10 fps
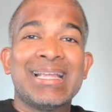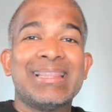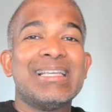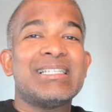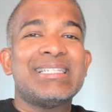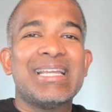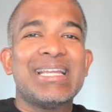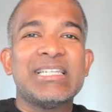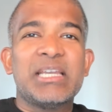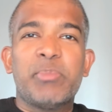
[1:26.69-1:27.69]
This
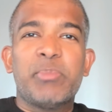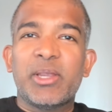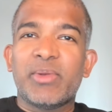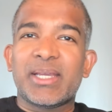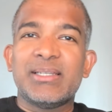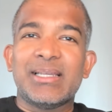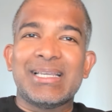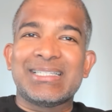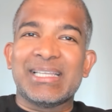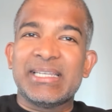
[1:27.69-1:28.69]
10-day period
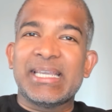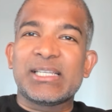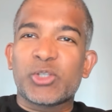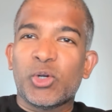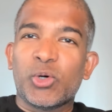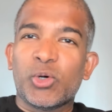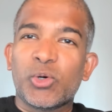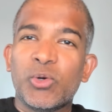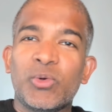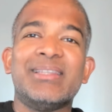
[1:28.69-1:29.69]
is the DSO
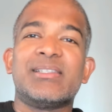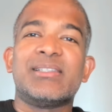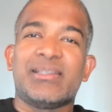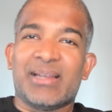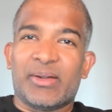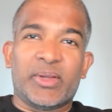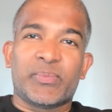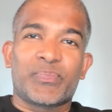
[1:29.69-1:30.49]
in this scenario.